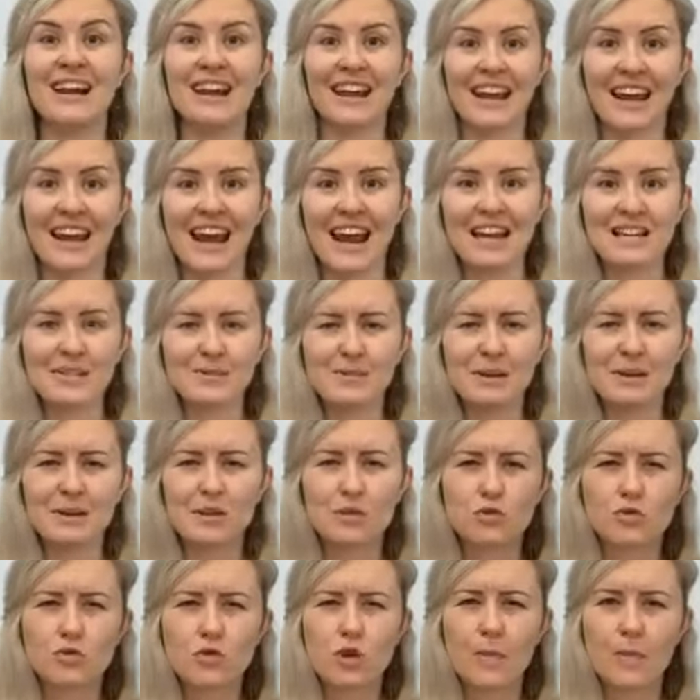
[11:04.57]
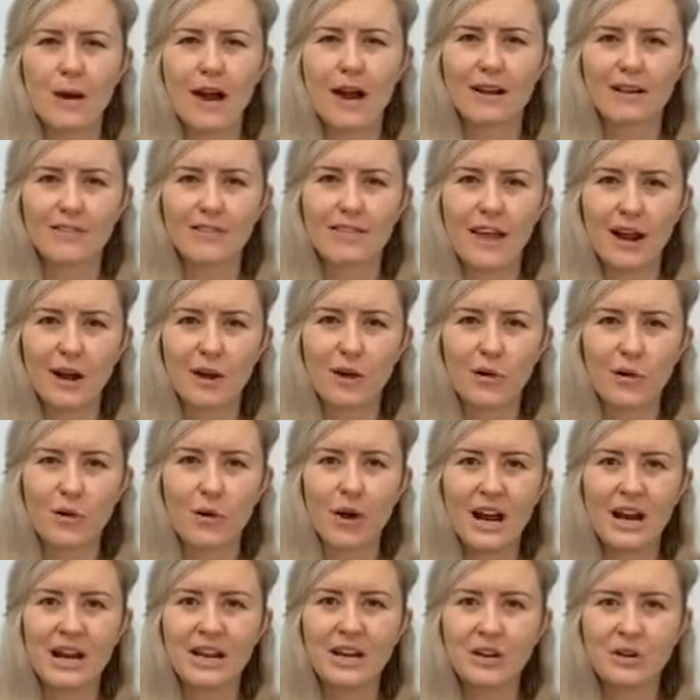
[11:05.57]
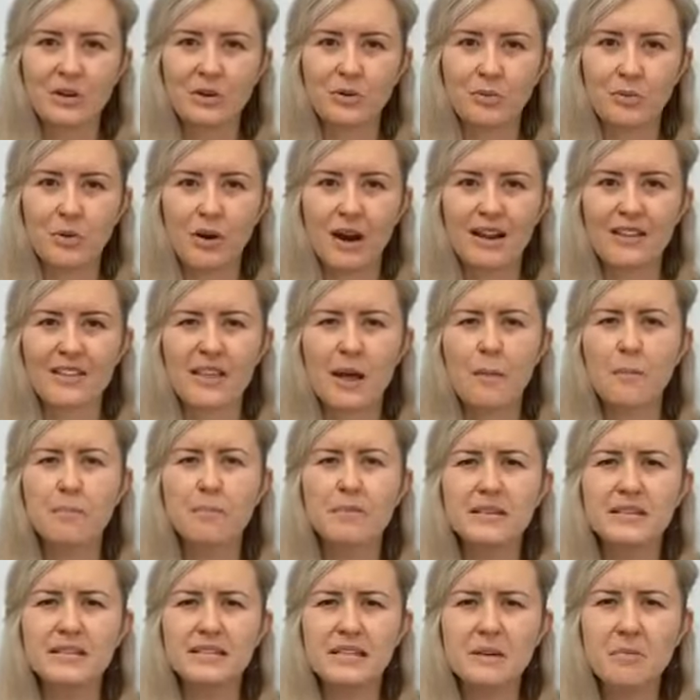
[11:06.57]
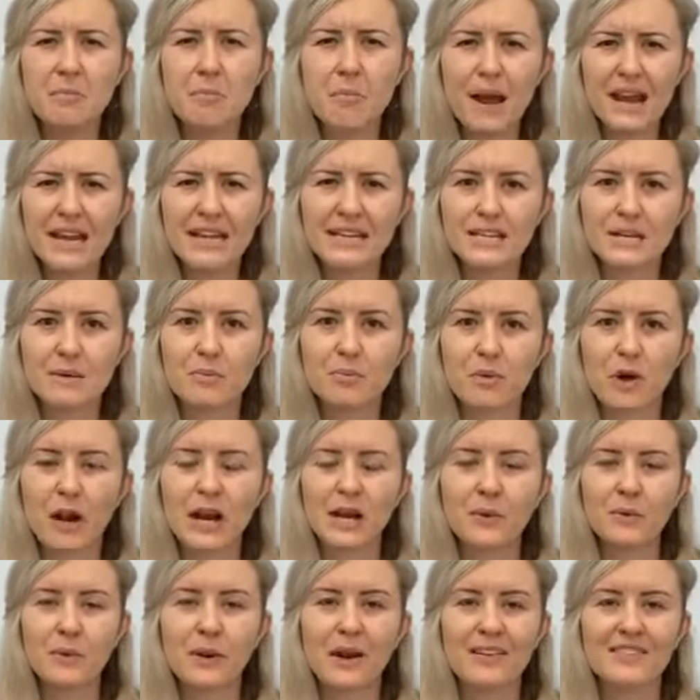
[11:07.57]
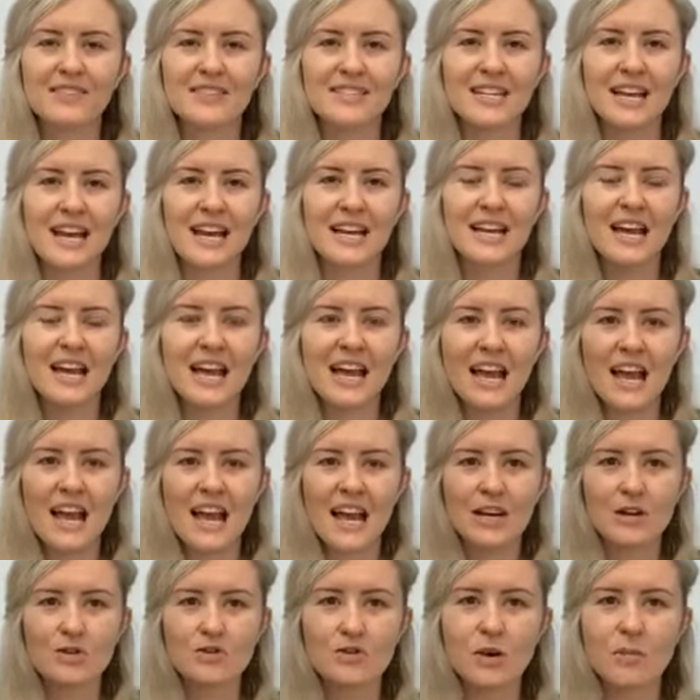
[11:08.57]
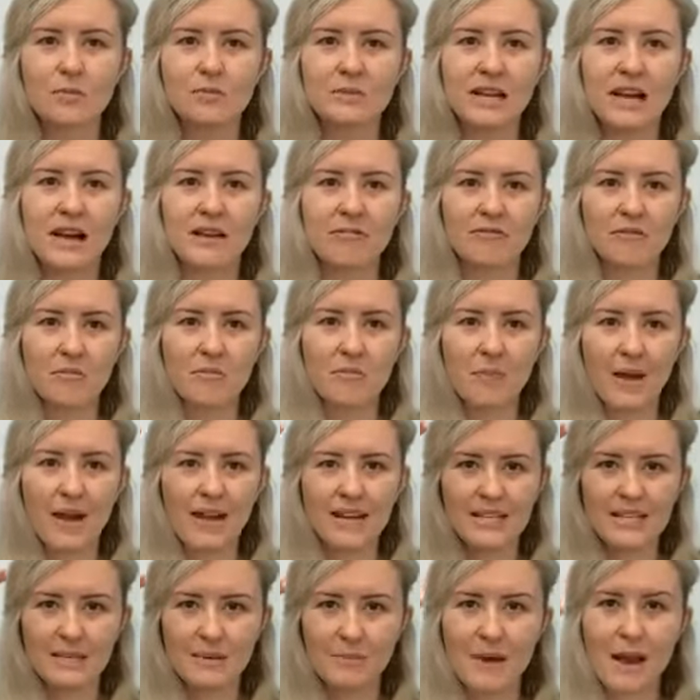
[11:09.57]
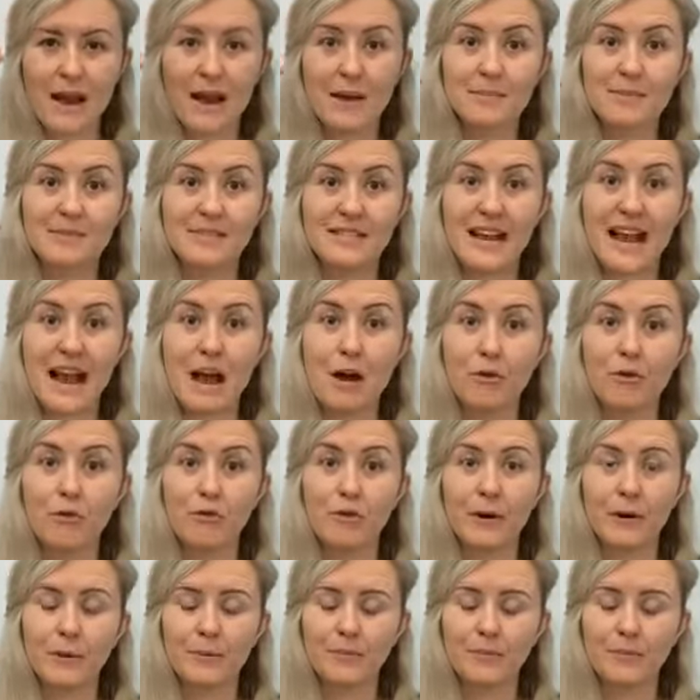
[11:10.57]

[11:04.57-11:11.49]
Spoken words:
It allows me to drop out of that cranial brain, that busy beta brainwave state, and drop down from beta perhaps to alpha.